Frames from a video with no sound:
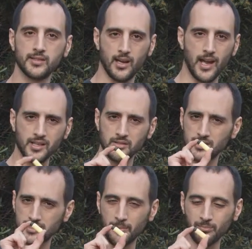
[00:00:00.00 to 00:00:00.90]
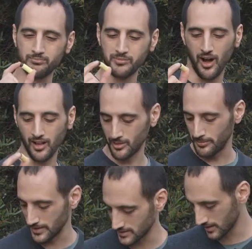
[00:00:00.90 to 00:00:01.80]
they're actually the same color
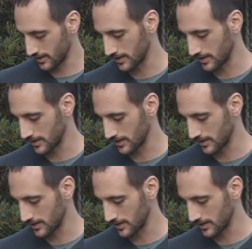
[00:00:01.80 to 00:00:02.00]
basically